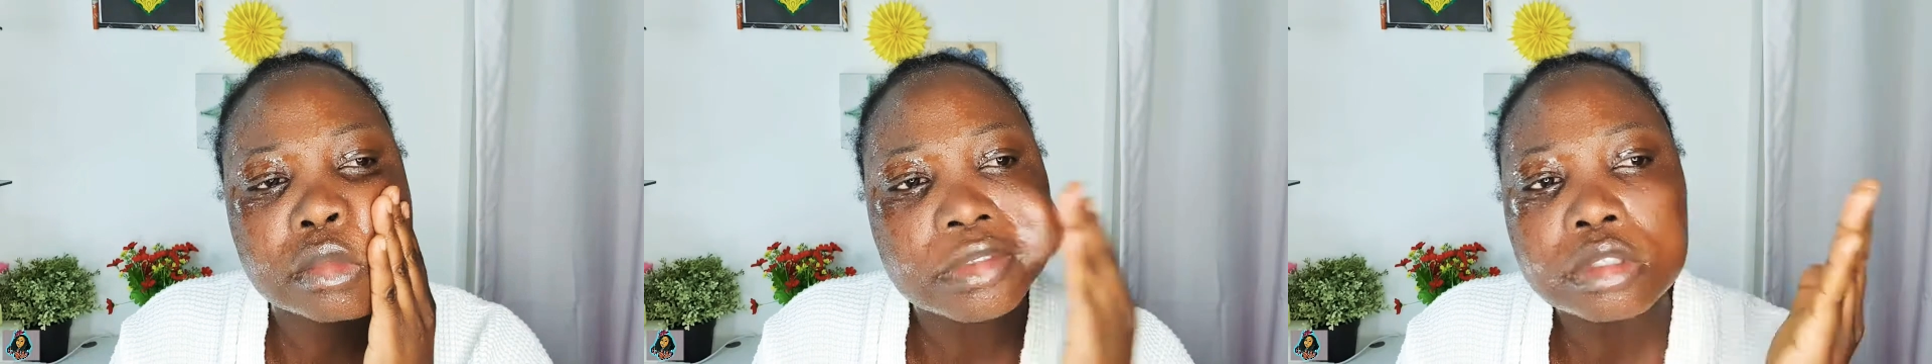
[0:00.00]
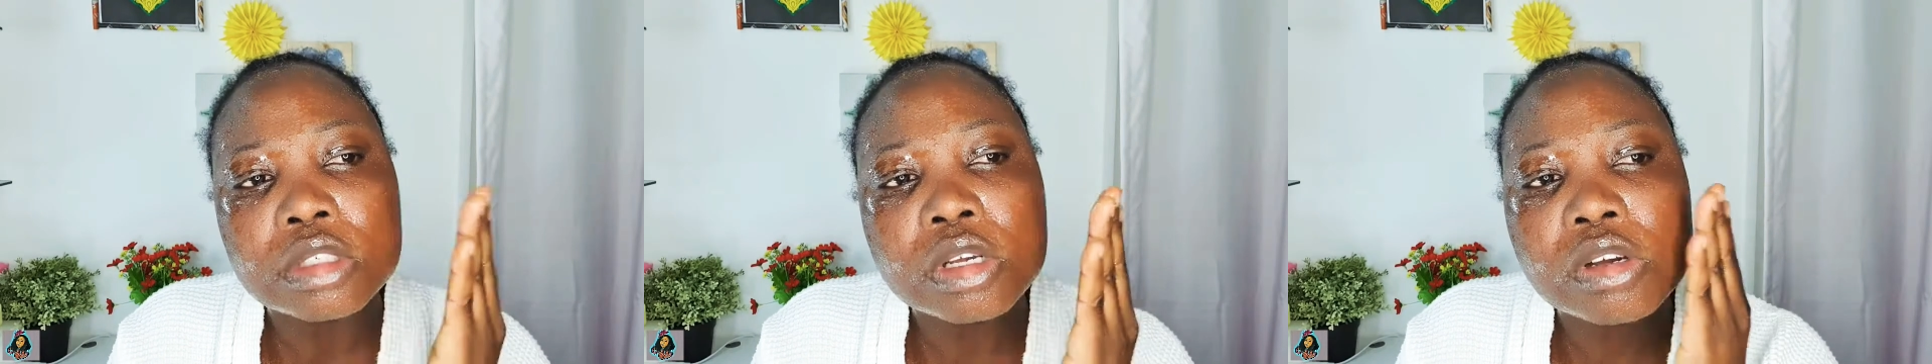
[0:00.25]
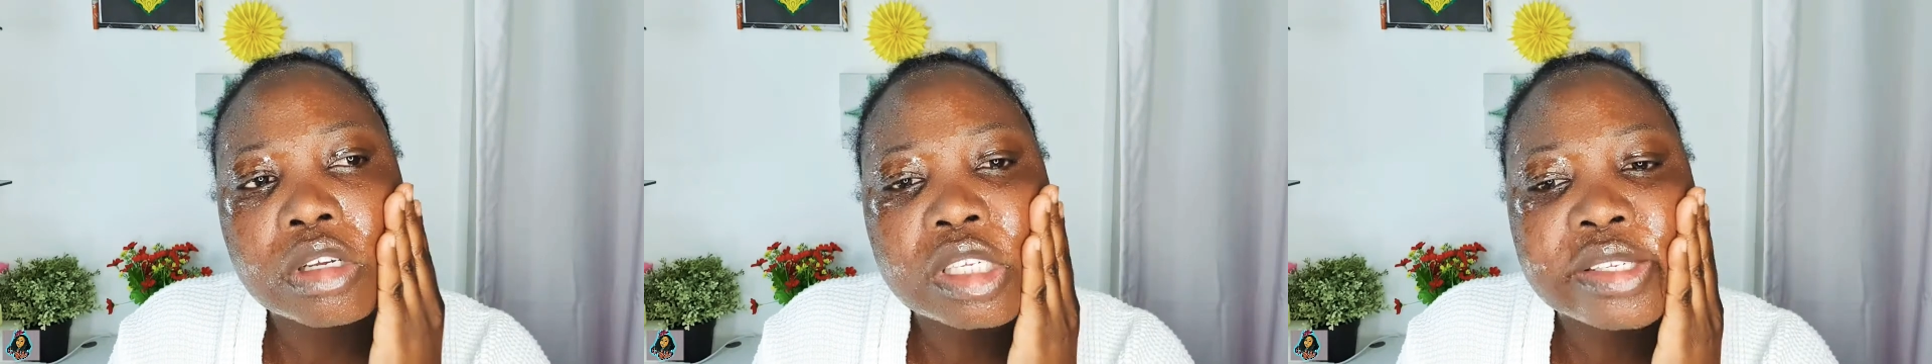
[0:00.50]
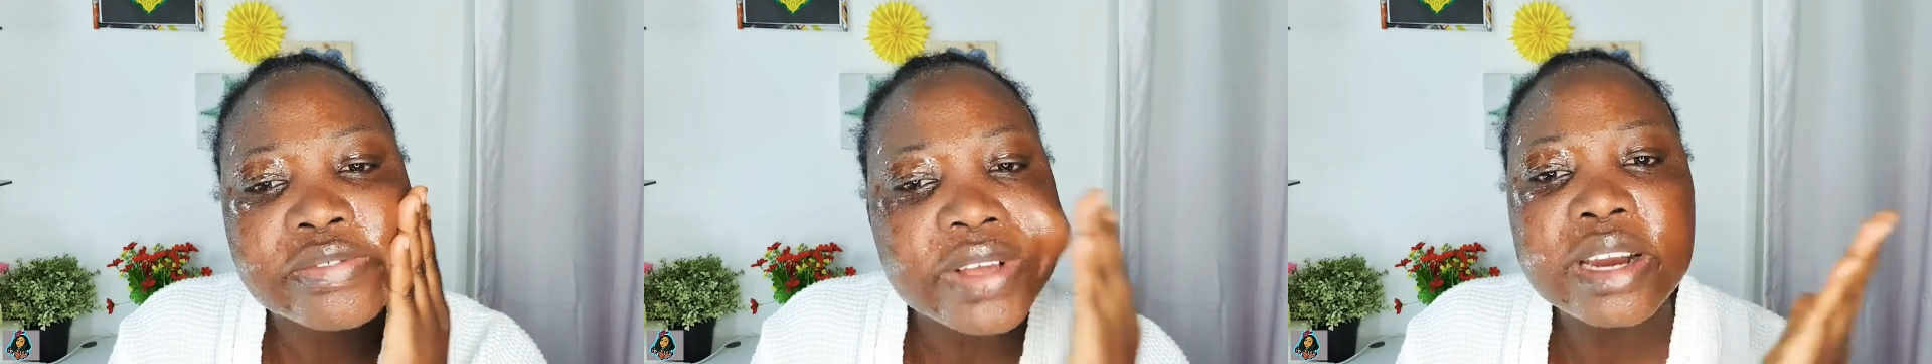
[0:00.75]
So
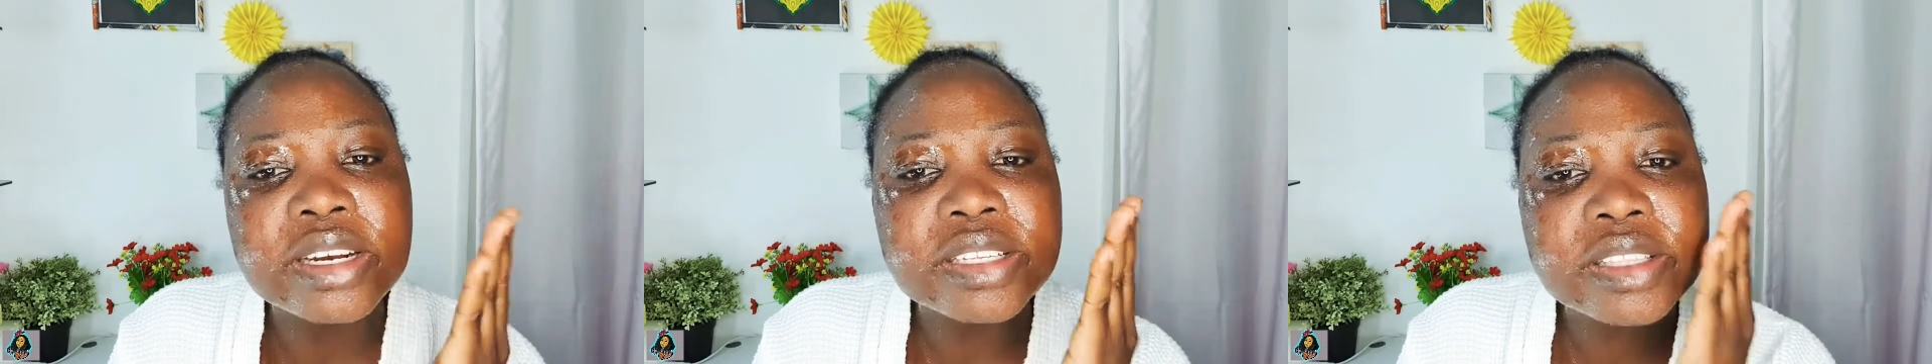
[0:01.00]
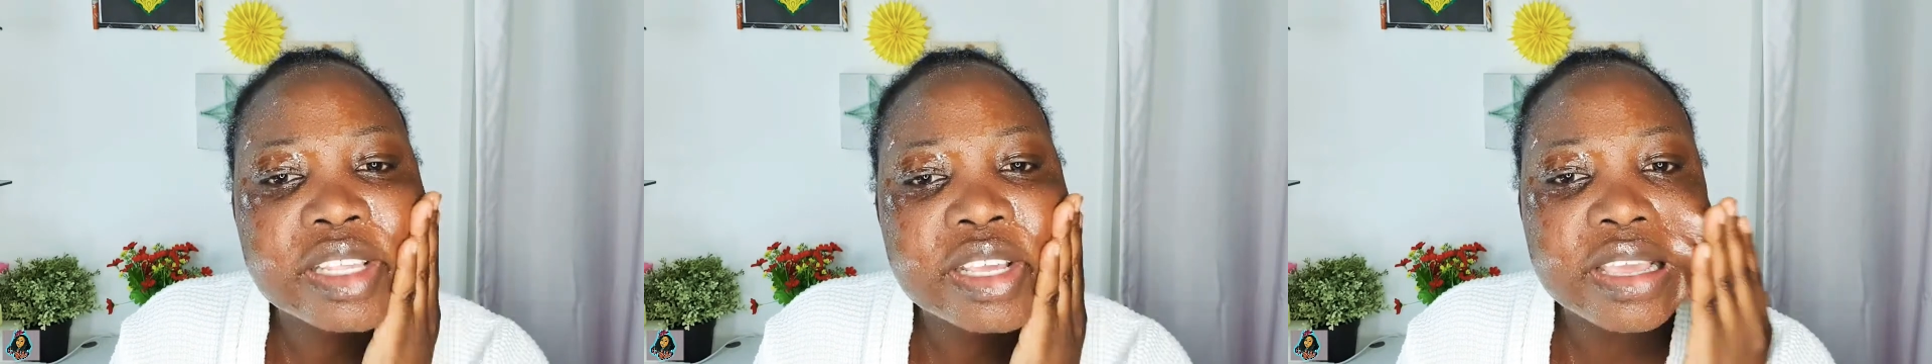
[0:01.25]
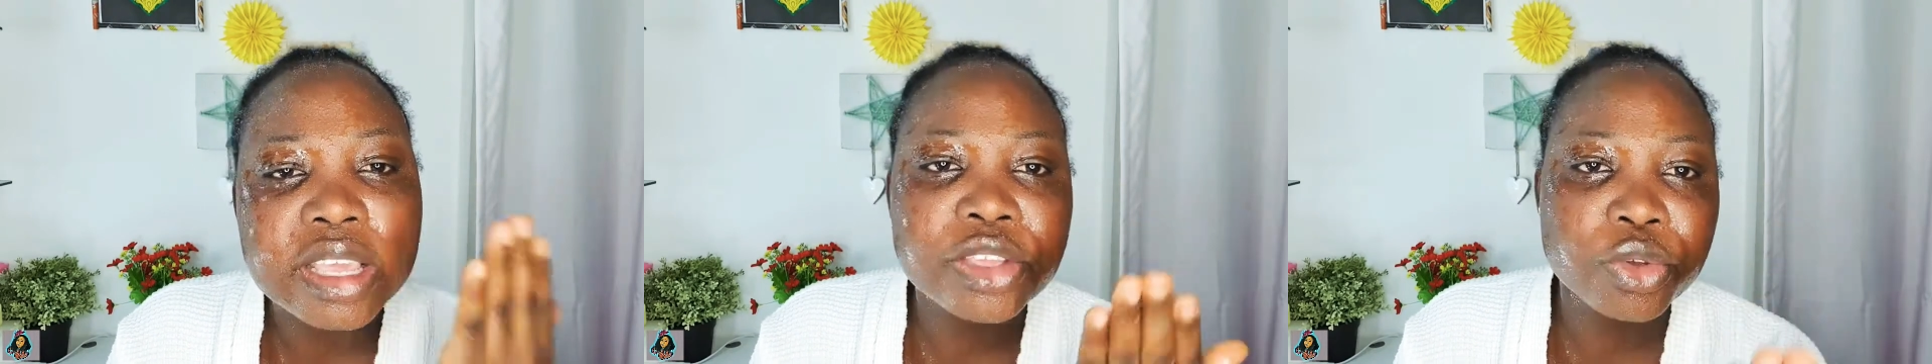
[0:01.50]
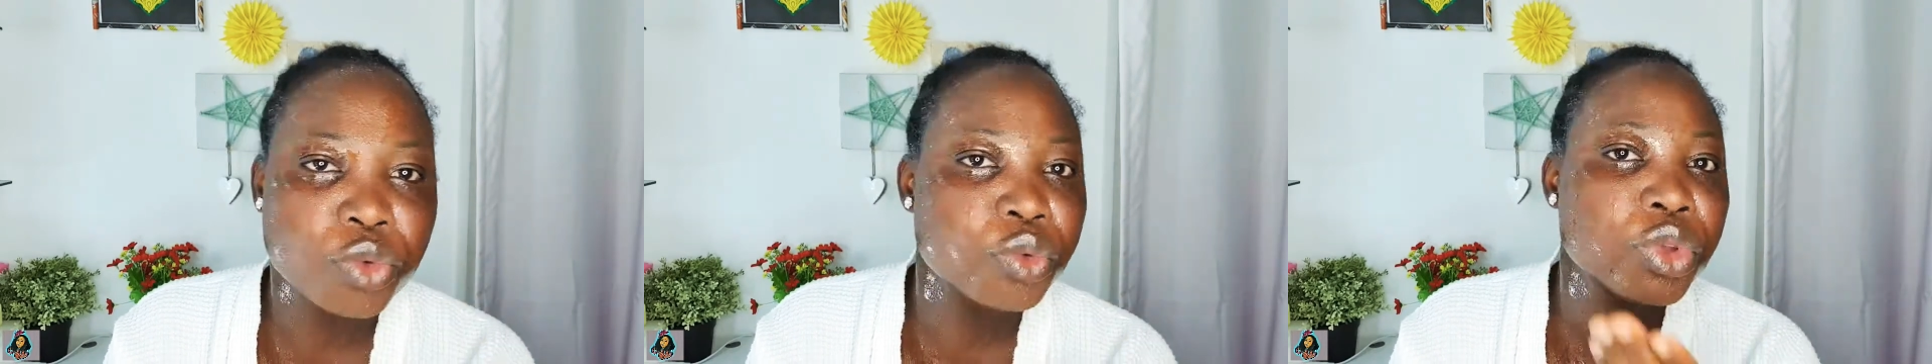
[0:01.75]
it's very sticky.
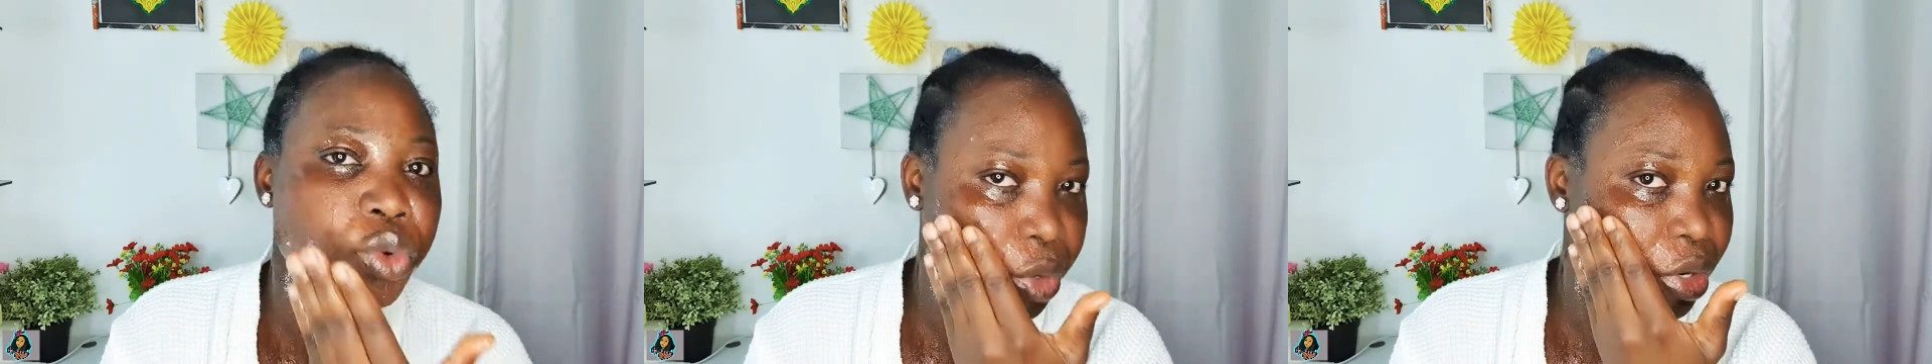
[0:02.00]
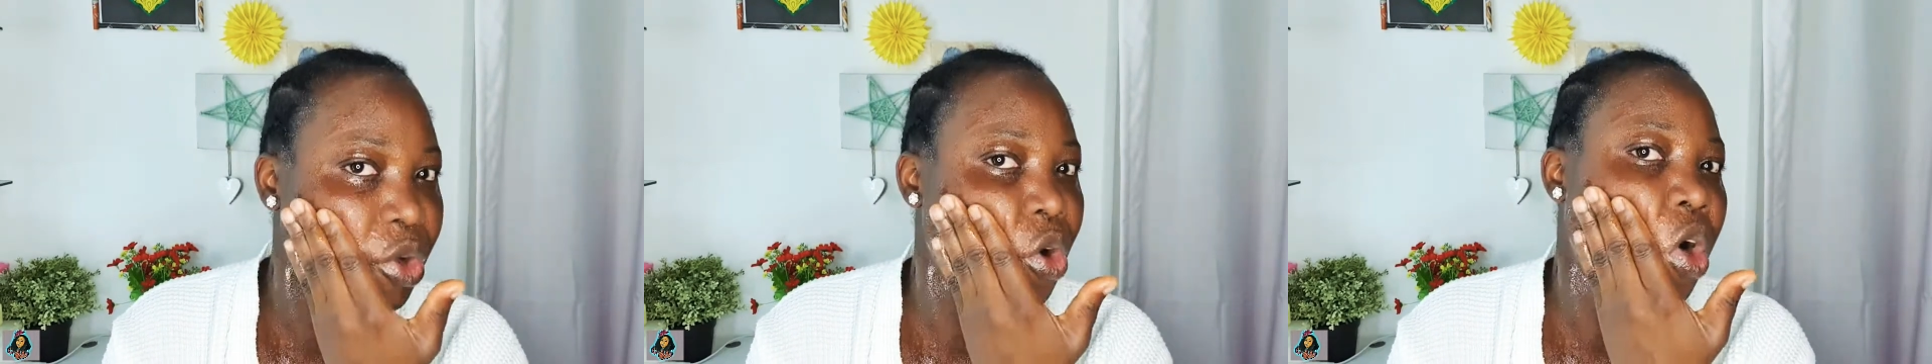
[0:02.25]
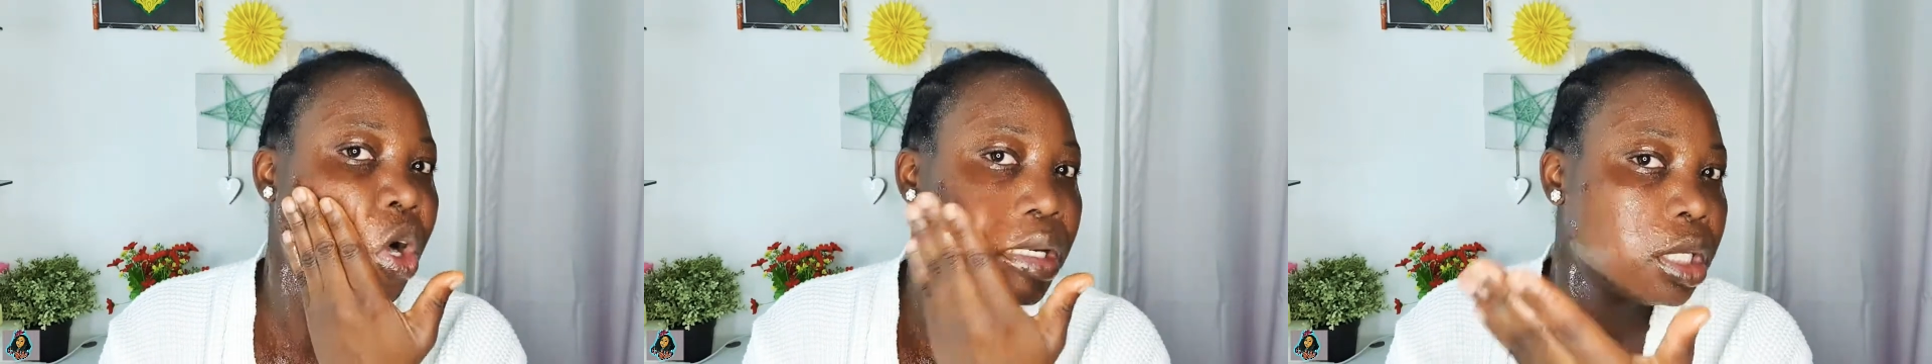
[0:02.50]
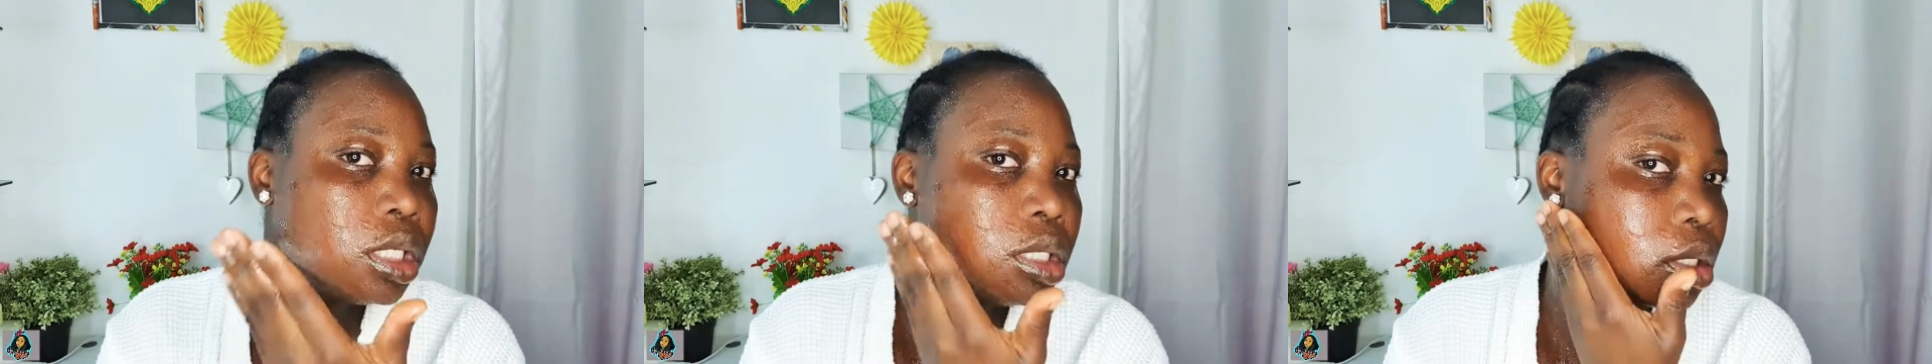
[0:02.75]
You will know
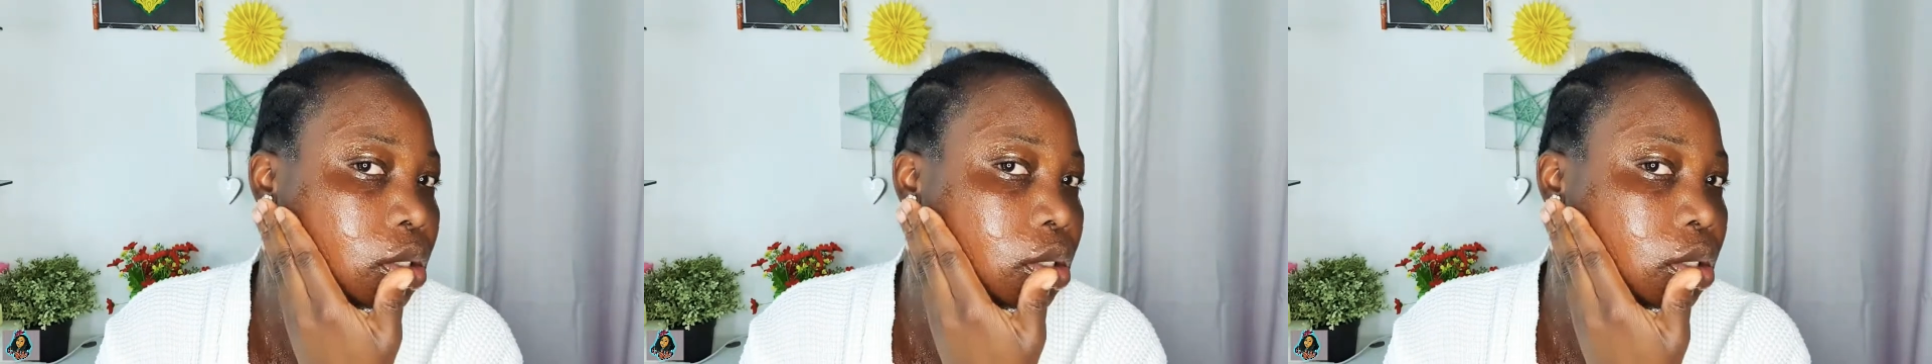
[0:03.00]
honey,